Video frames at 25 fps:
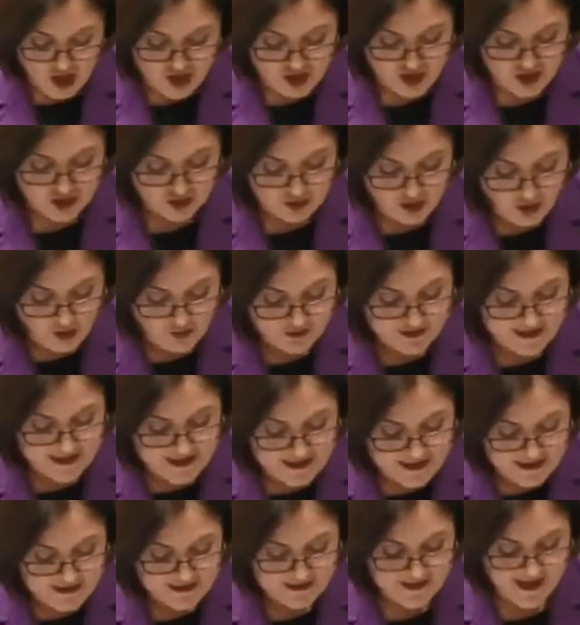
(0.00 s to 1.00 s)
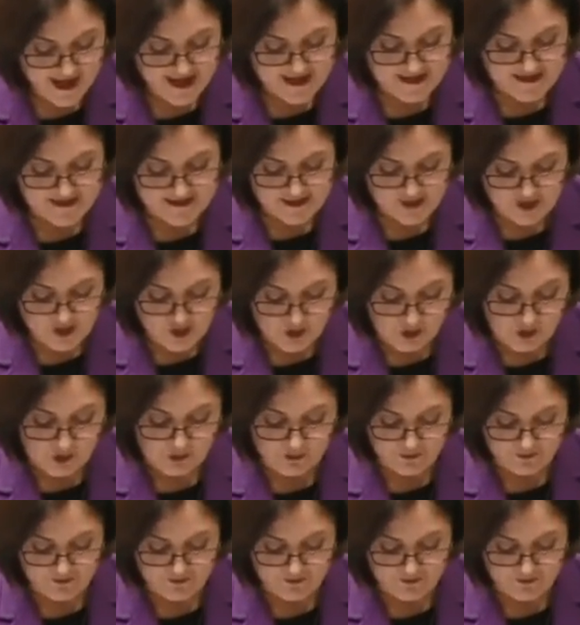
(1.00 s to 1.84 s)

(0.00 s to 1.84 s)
to lock in a school